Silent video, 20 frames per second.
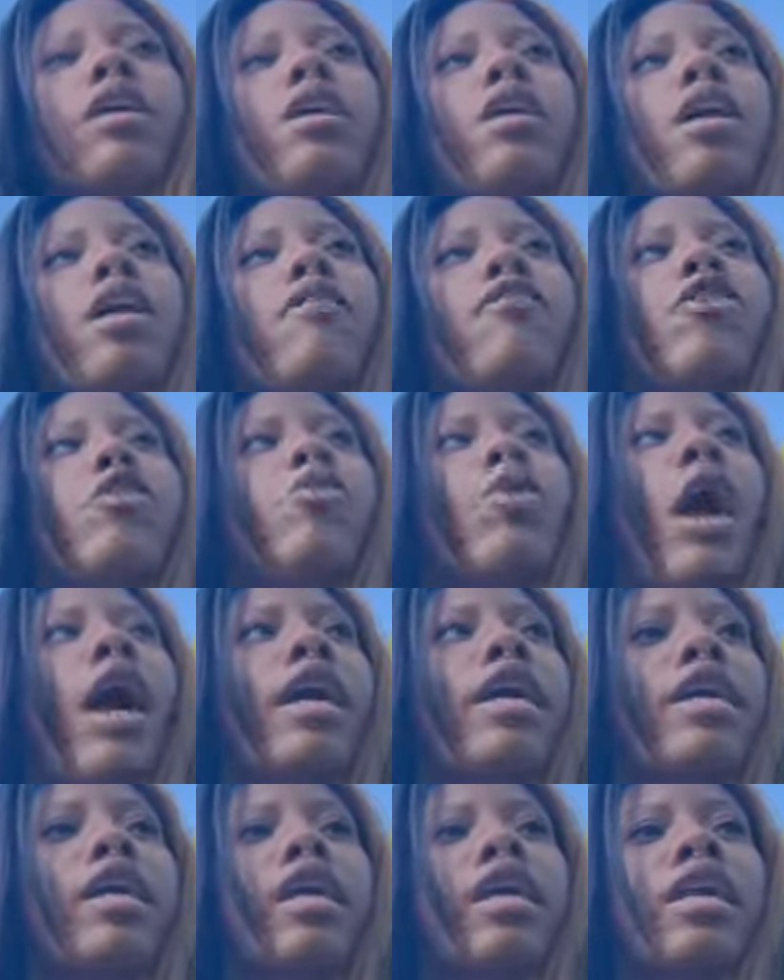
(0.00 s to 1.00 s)
if you
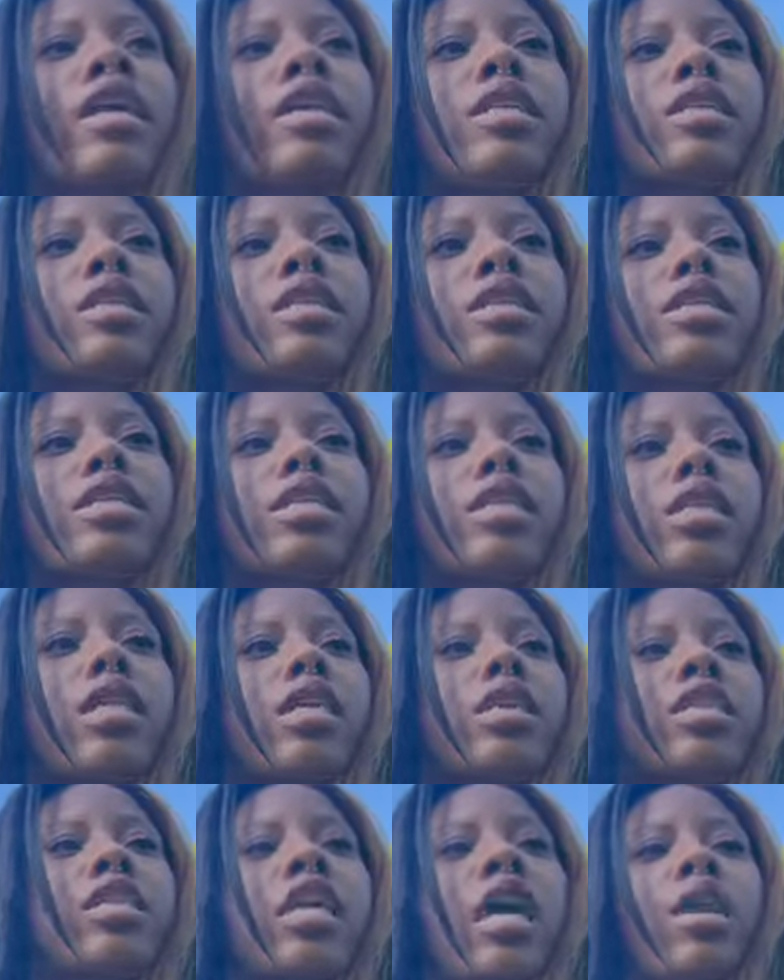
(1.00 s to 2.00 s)
got kids,
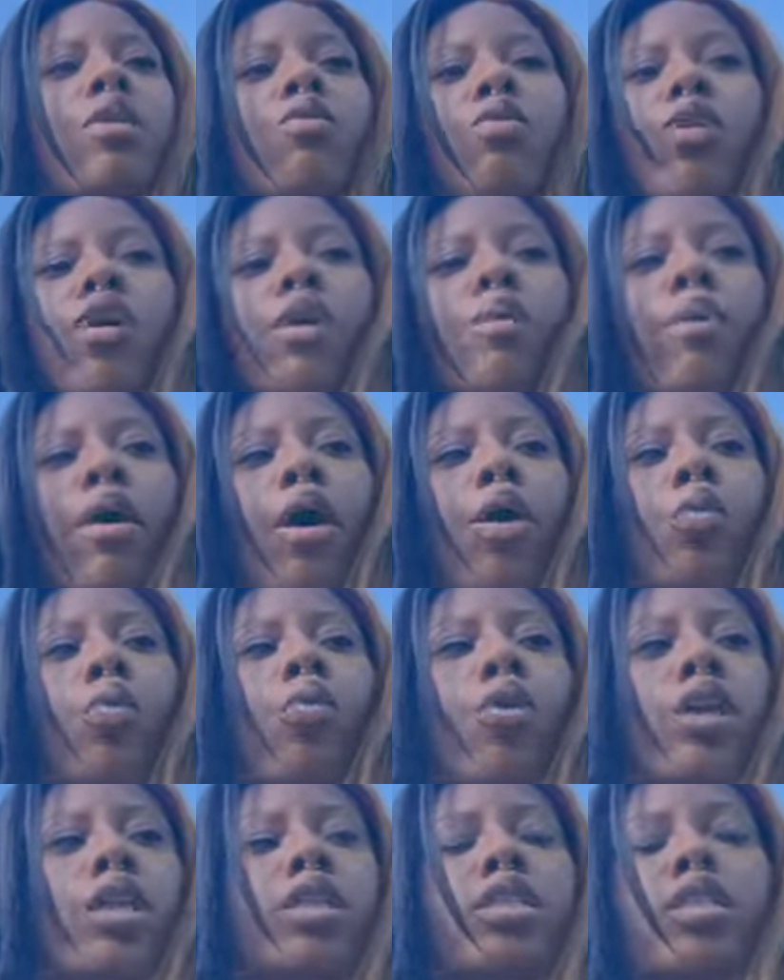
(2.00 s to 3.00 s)
instead of worrying about
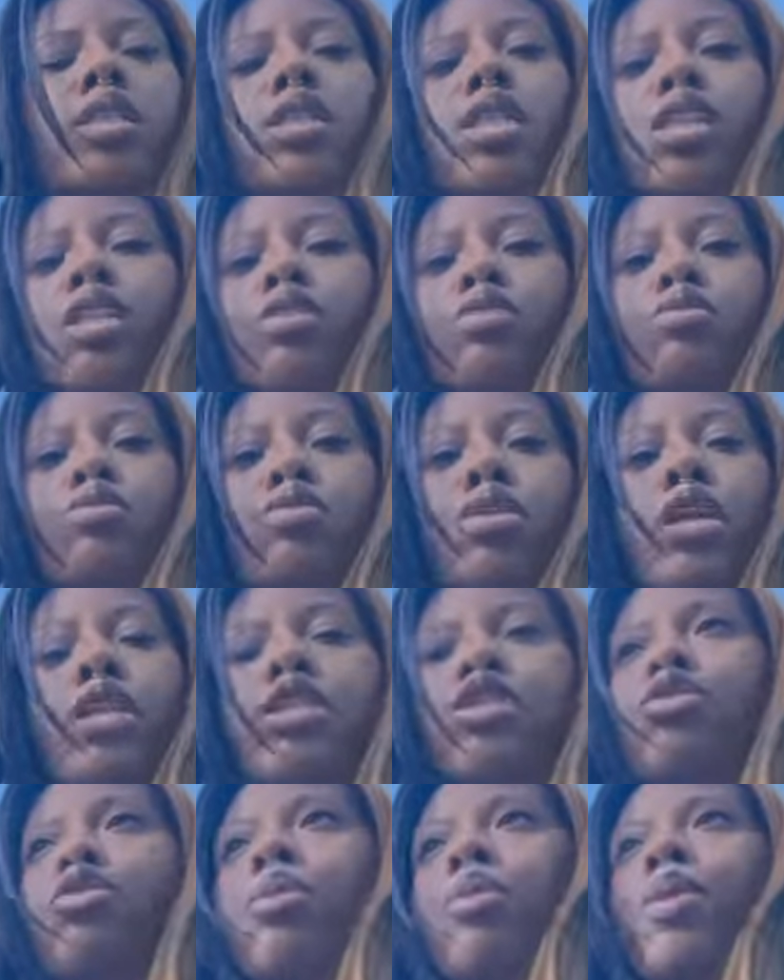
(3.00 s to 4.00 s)
what is the new
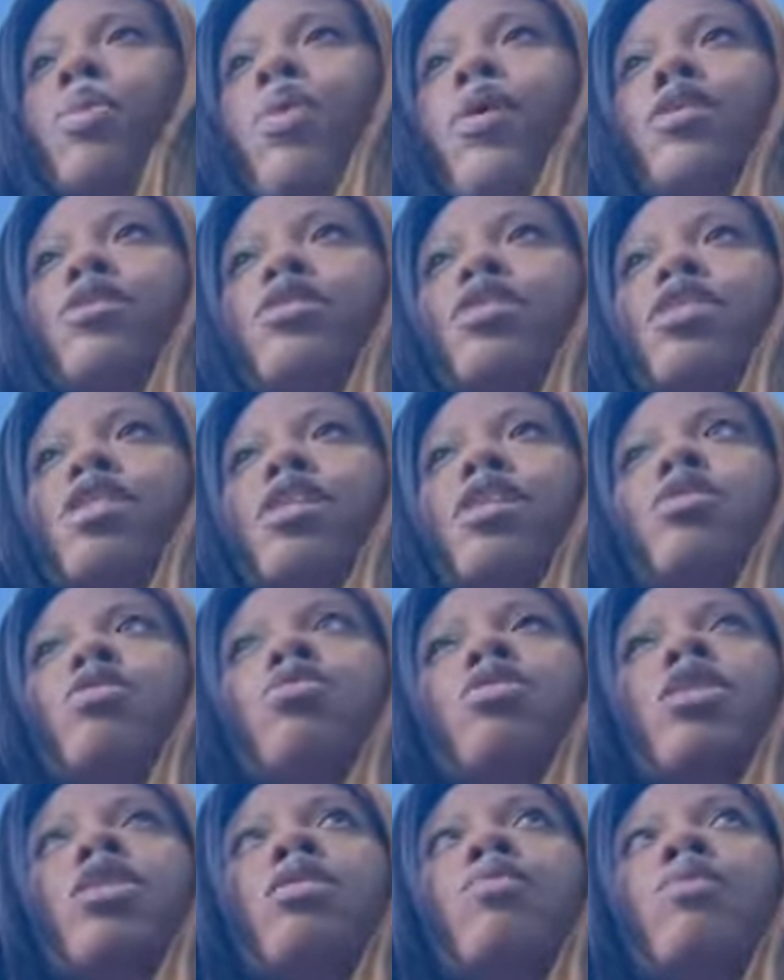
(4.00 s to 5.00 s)
dress you could be purchasing, you need to